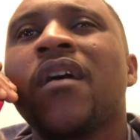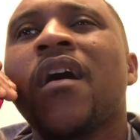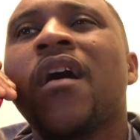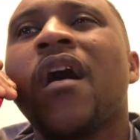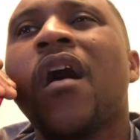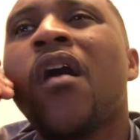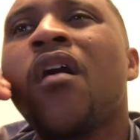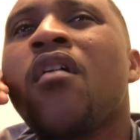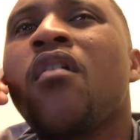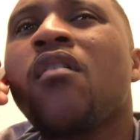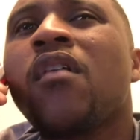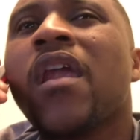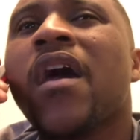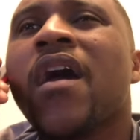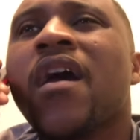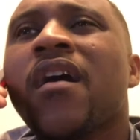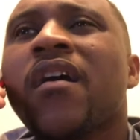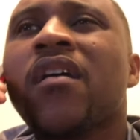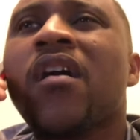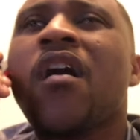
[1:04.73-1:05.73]
That old
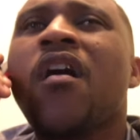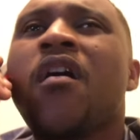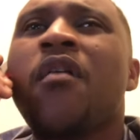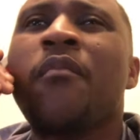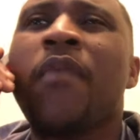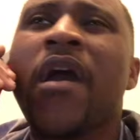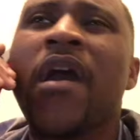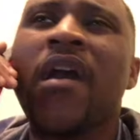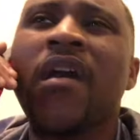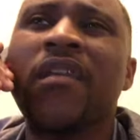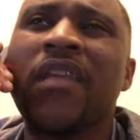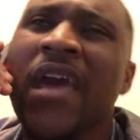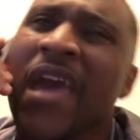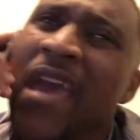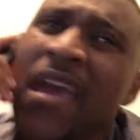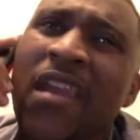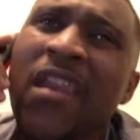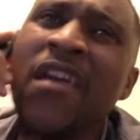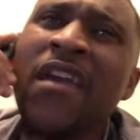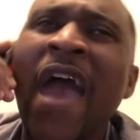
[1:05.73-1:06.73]
ass car, man,
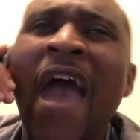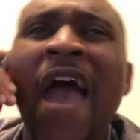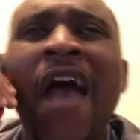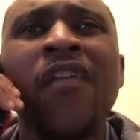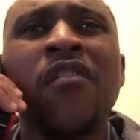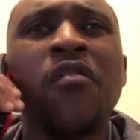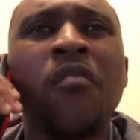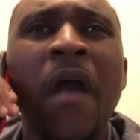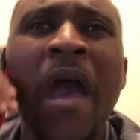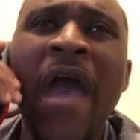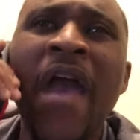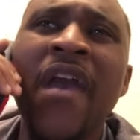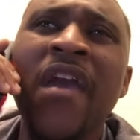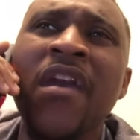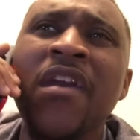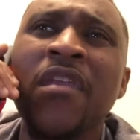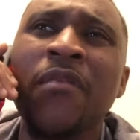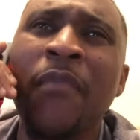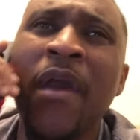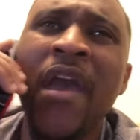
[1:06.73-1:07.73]
ain't even had no A
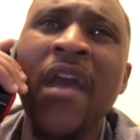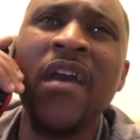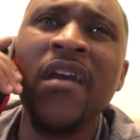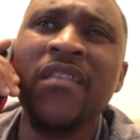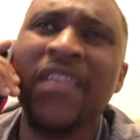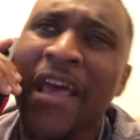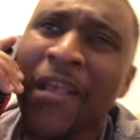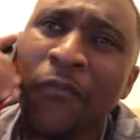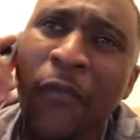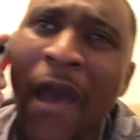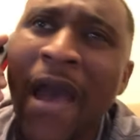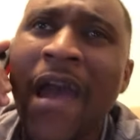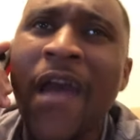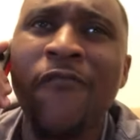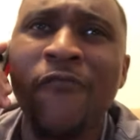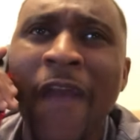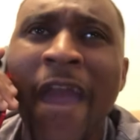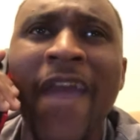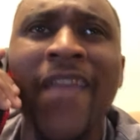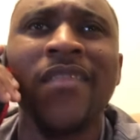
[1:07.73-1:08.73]
in it, man. That's why I
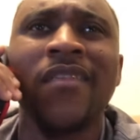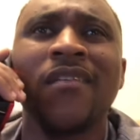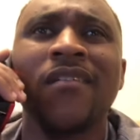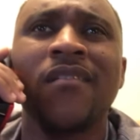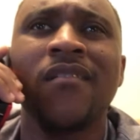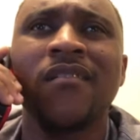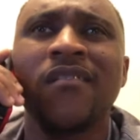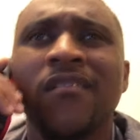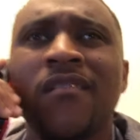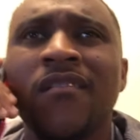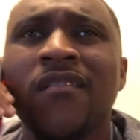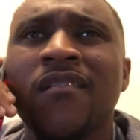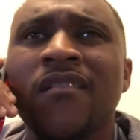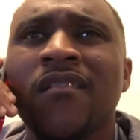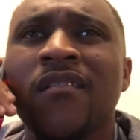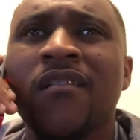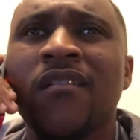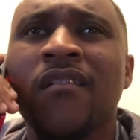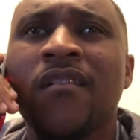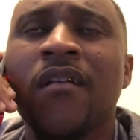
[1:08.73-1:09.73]
wrecked it.
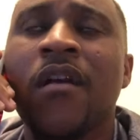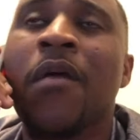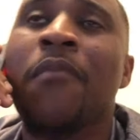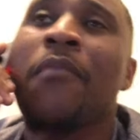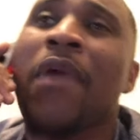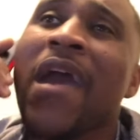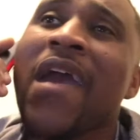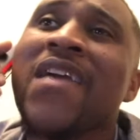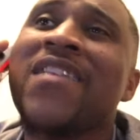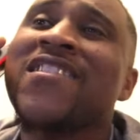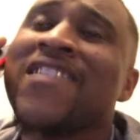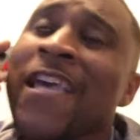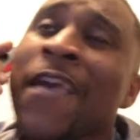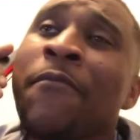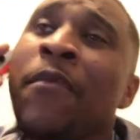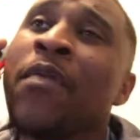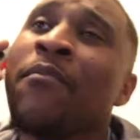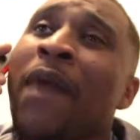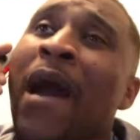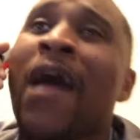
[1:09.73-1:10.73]
Man, send
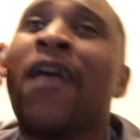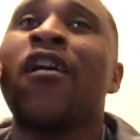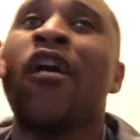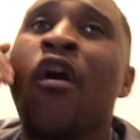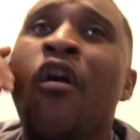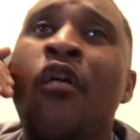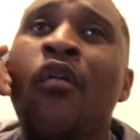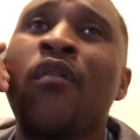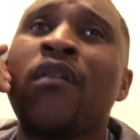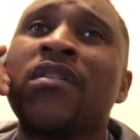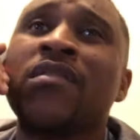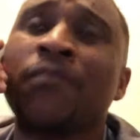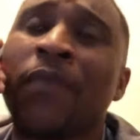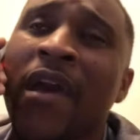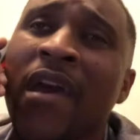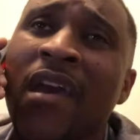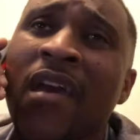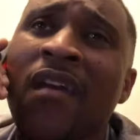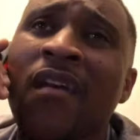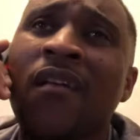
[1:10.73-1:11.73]
me my coins,
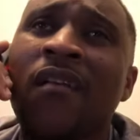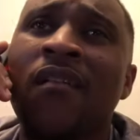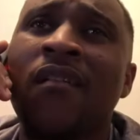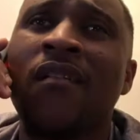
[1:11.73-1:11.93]
man.